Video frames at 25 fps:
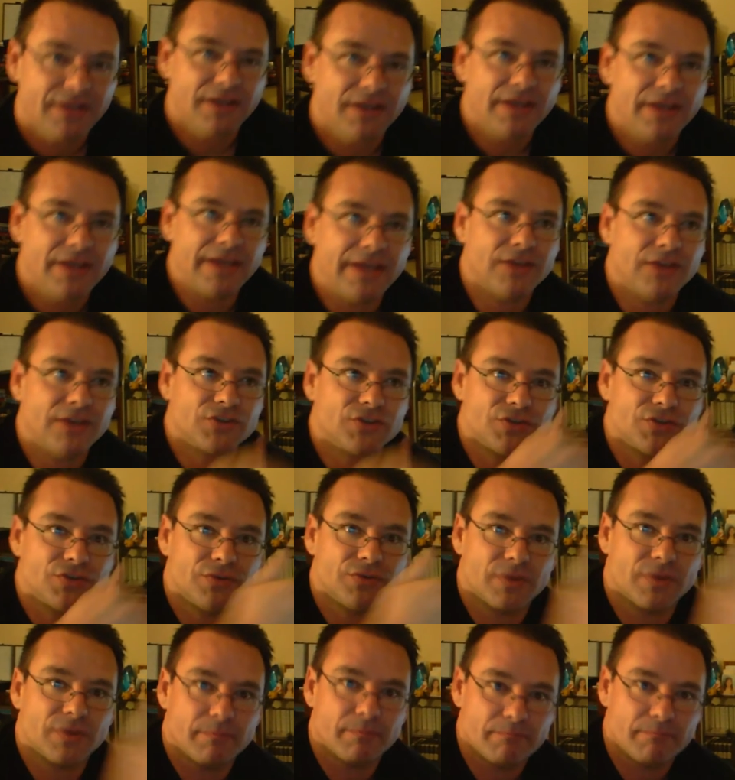into
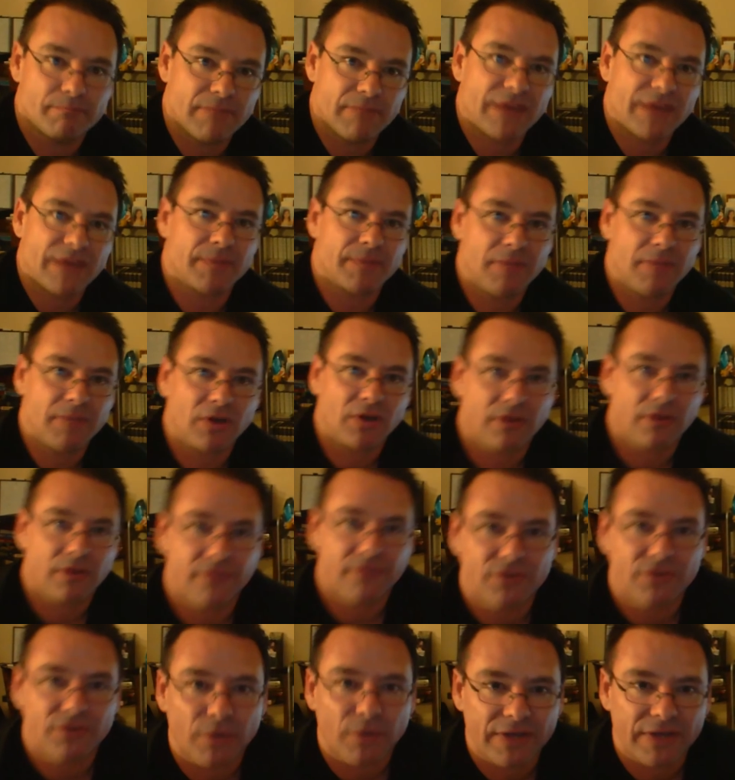about the middle of
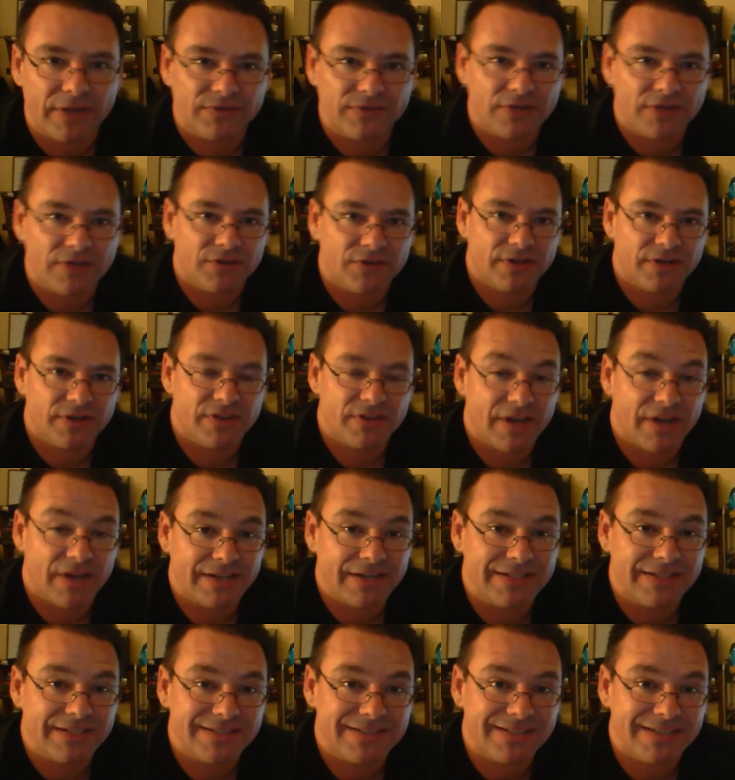the 20th century, into the
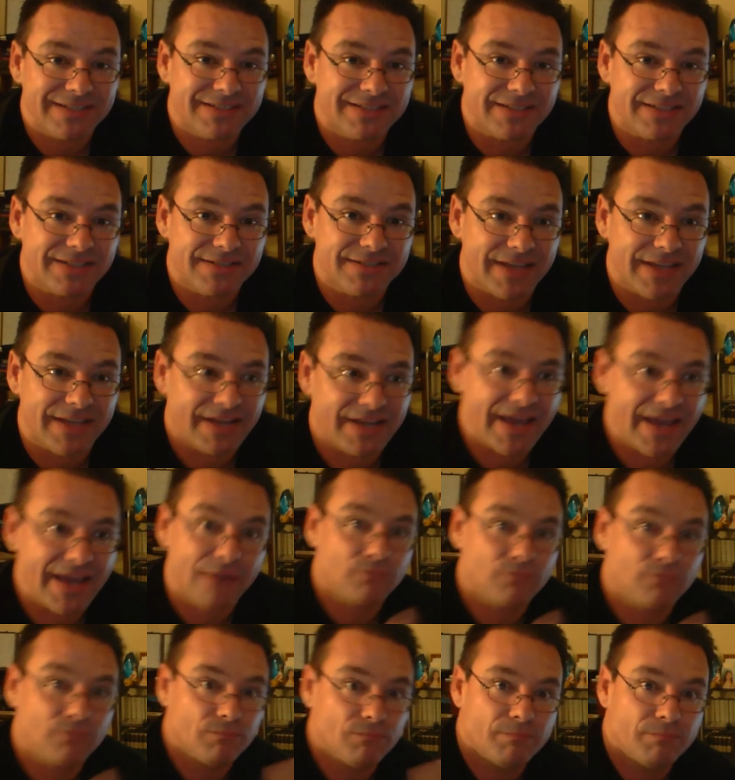1960s, and he
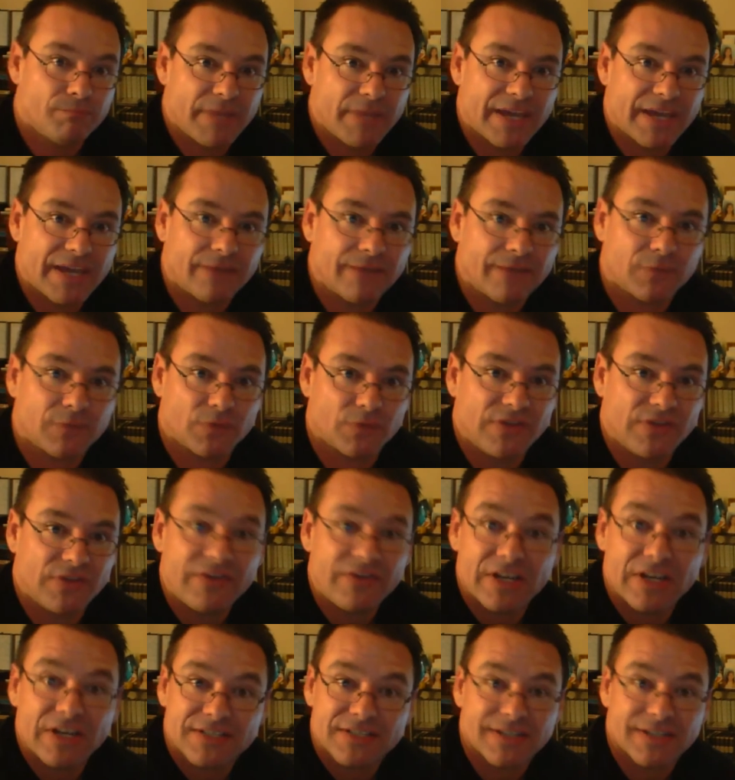had big influence even
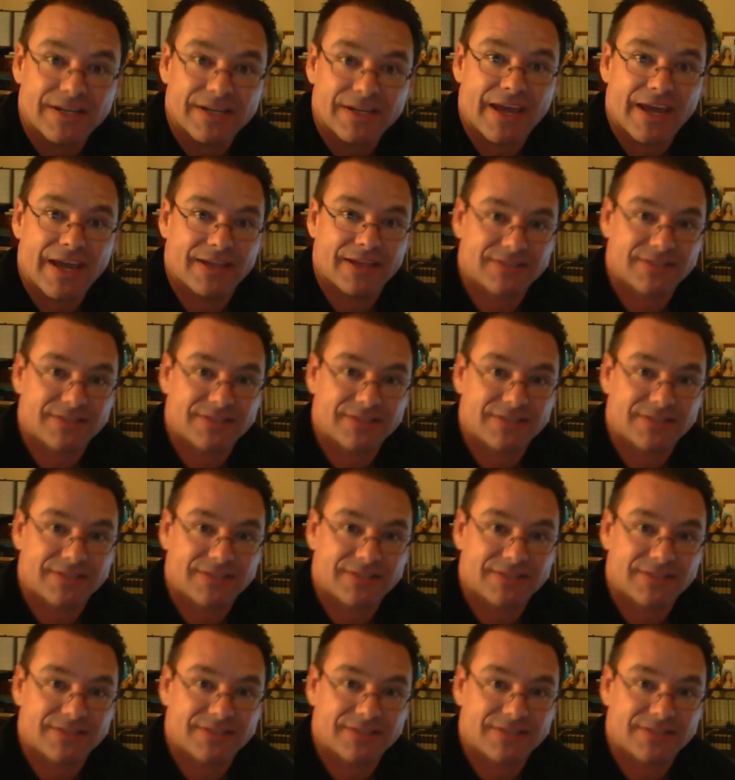into today.